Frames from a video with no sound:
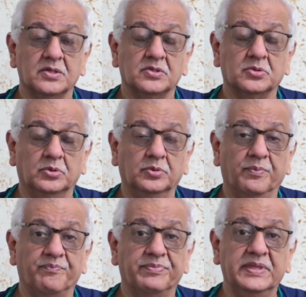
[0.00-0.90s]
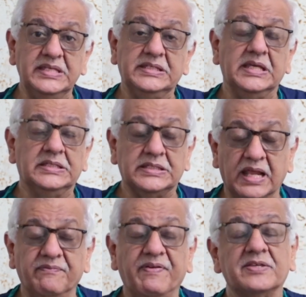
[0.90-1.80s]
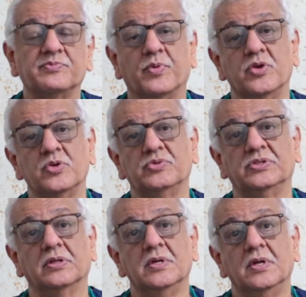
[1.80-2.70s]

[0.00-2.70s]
So this itself has produced